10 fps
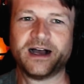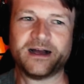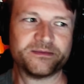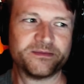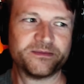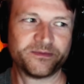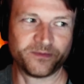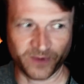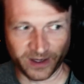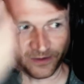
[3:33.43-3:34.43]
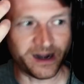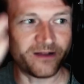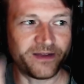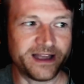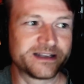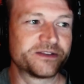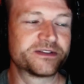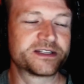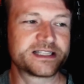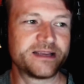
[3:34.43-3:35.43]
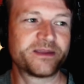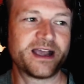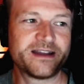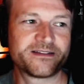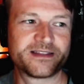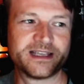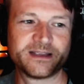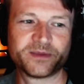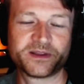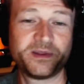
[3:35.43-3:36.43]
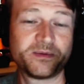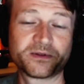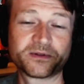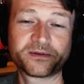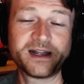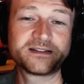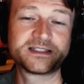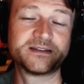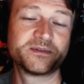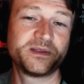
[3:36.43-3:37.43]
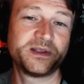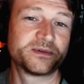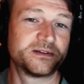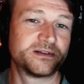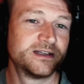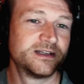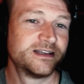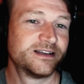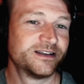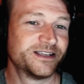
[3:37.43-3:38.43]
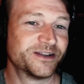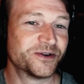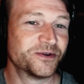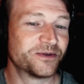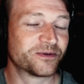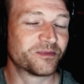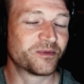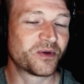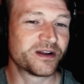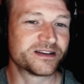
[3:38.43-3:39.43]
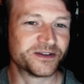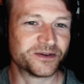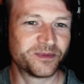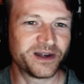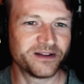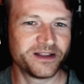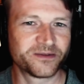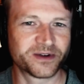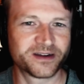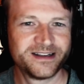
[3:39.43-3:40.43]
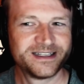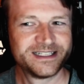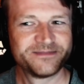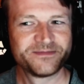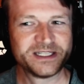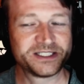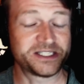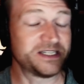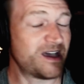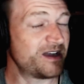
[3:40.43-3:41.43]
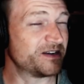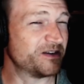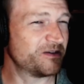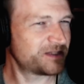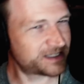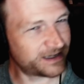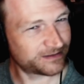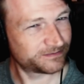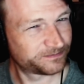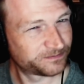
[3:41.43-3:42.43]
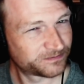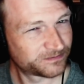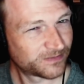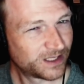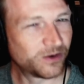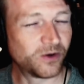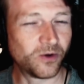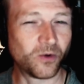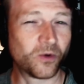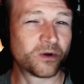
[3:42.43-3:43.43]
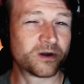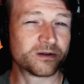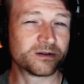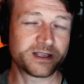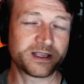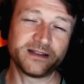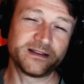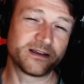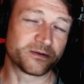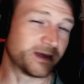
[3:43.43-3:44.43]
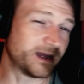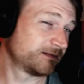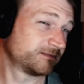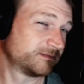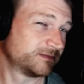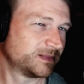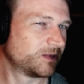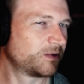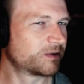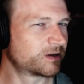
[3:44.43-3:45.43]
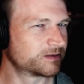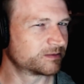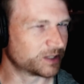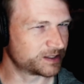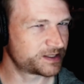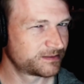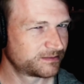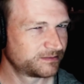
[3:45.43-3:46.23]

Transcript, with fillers: I'm well, Ralph had to do the same kind of thing, but the people around him, the people, you know, who he reported to, apparently were just not noticing or looking the other way or worse.